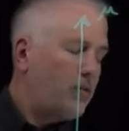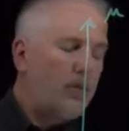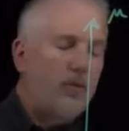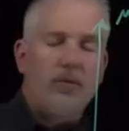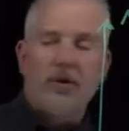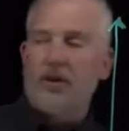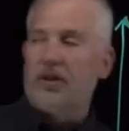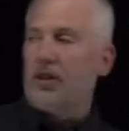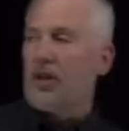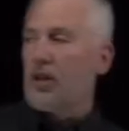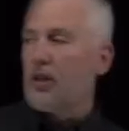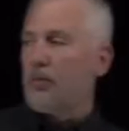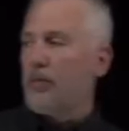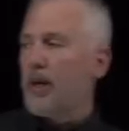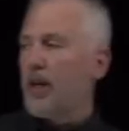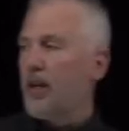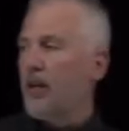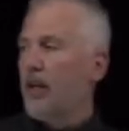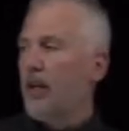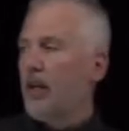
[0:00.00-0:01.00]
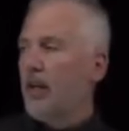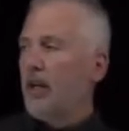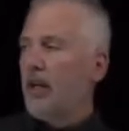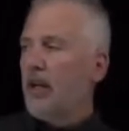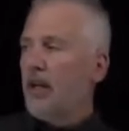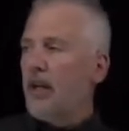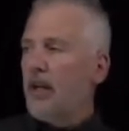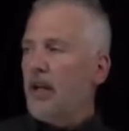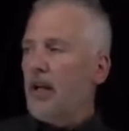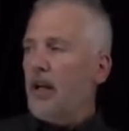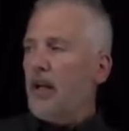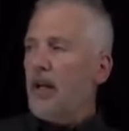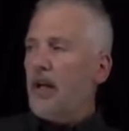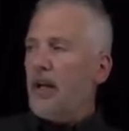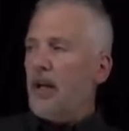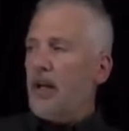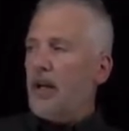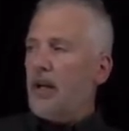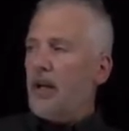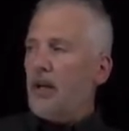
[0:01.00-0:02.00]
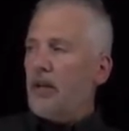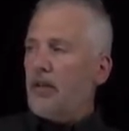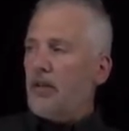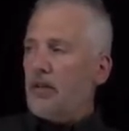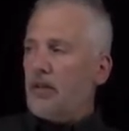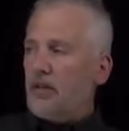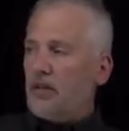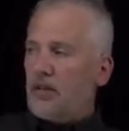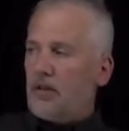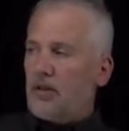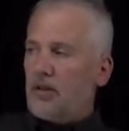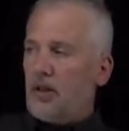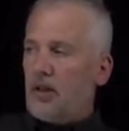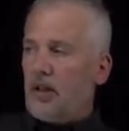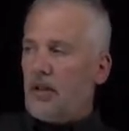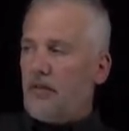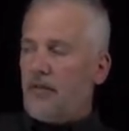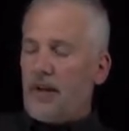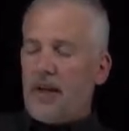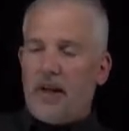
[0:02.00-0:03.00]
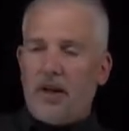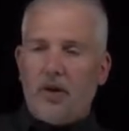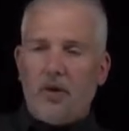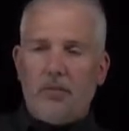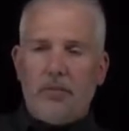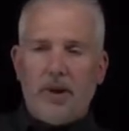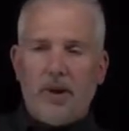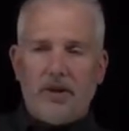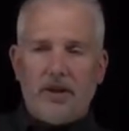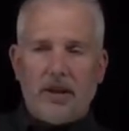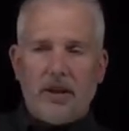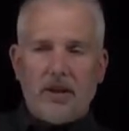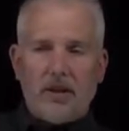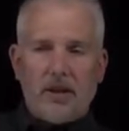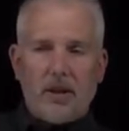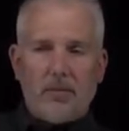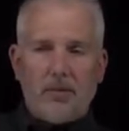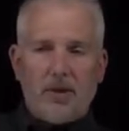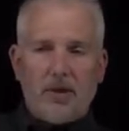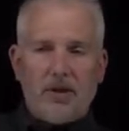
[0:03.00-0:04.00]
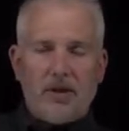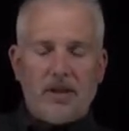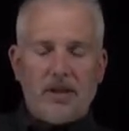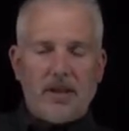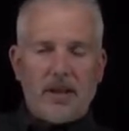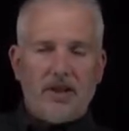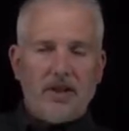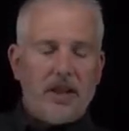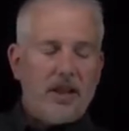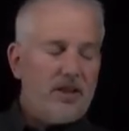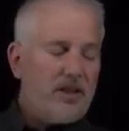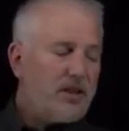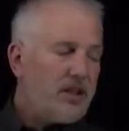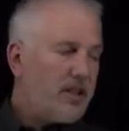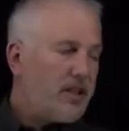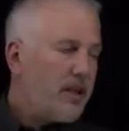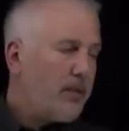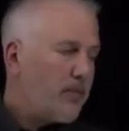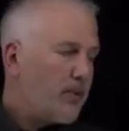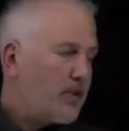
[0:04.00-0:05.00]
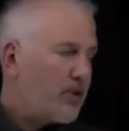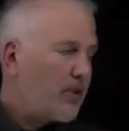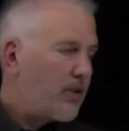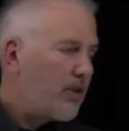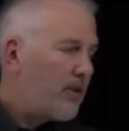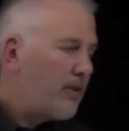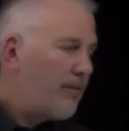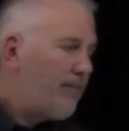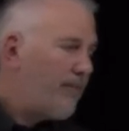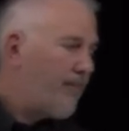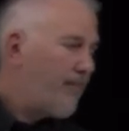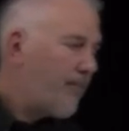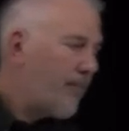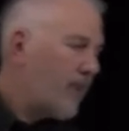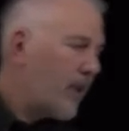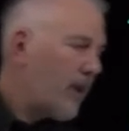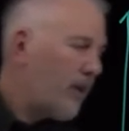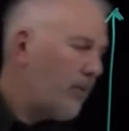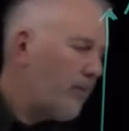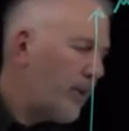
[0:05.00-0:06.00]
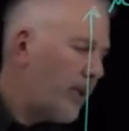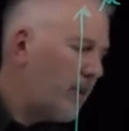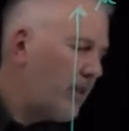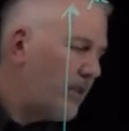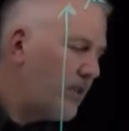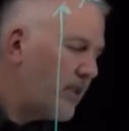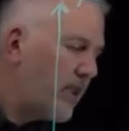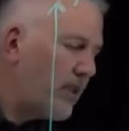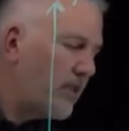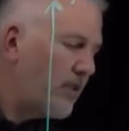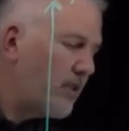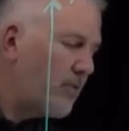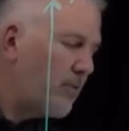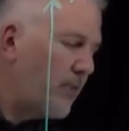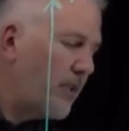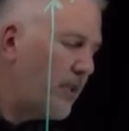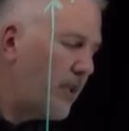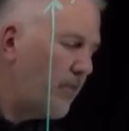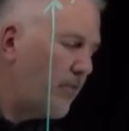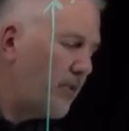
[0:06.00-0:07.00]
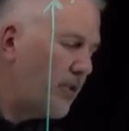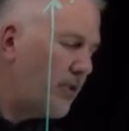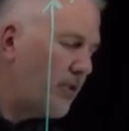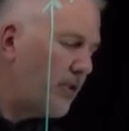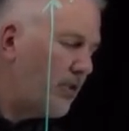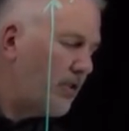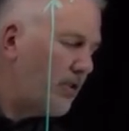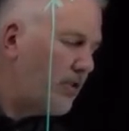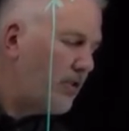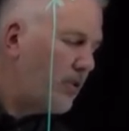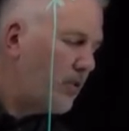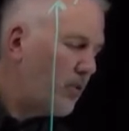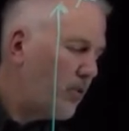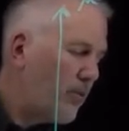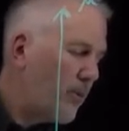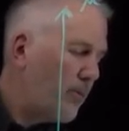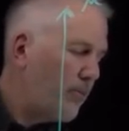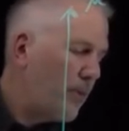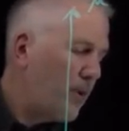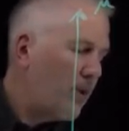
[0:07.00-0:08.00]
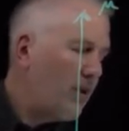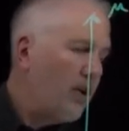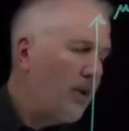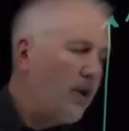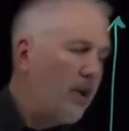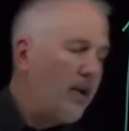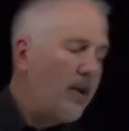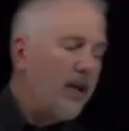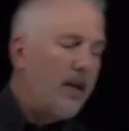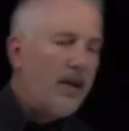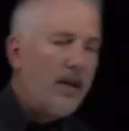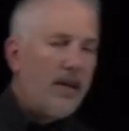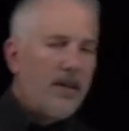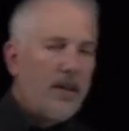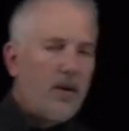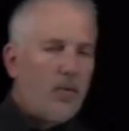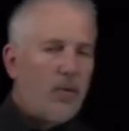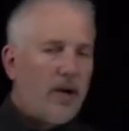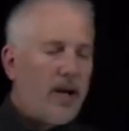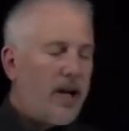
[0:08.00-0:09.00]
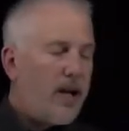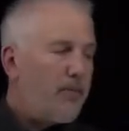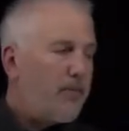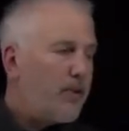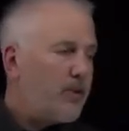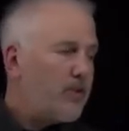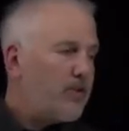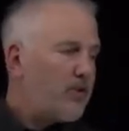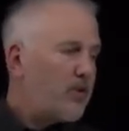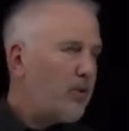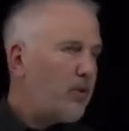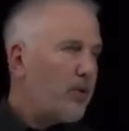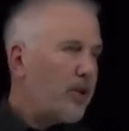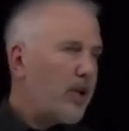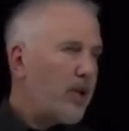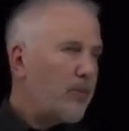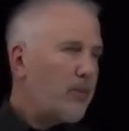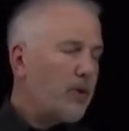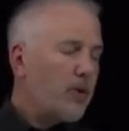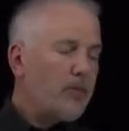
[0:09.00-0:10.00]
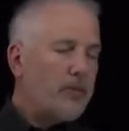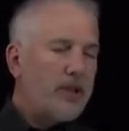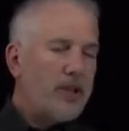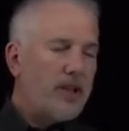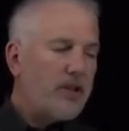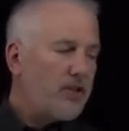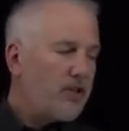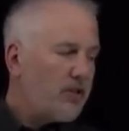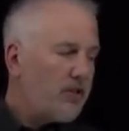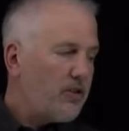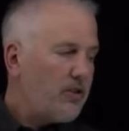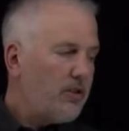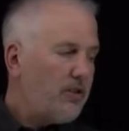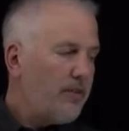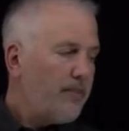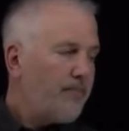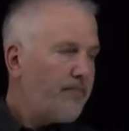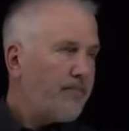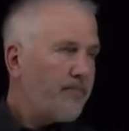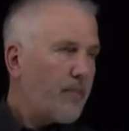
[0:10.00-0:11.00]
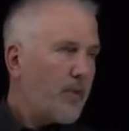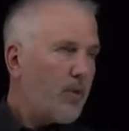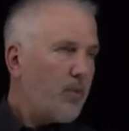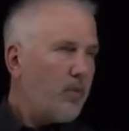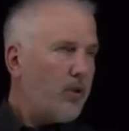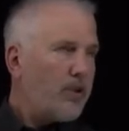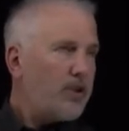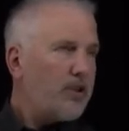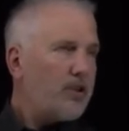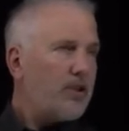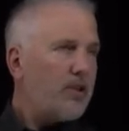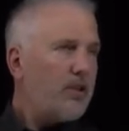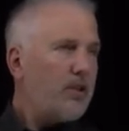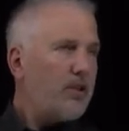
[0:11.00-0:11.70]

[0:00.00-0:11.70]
want to talk about solidifying or melting a substance as I change the temperature, I'll make this axis be temperature. So remember that what happens to the chemical potential, which